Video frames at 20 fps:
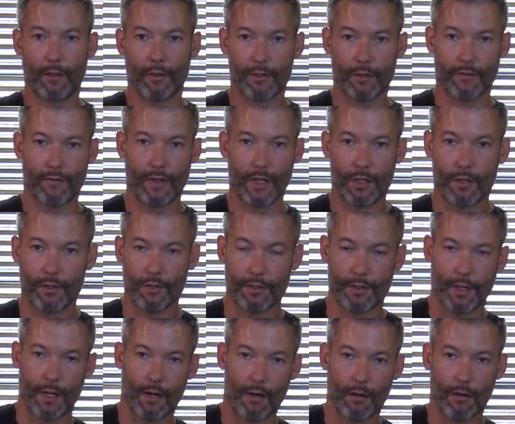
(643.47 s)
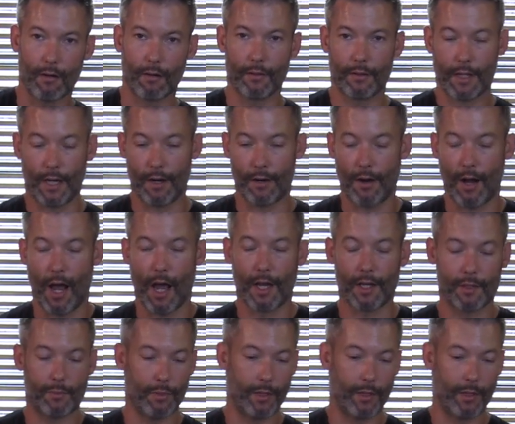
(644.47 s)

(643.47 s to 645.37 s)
Those are features that are nice.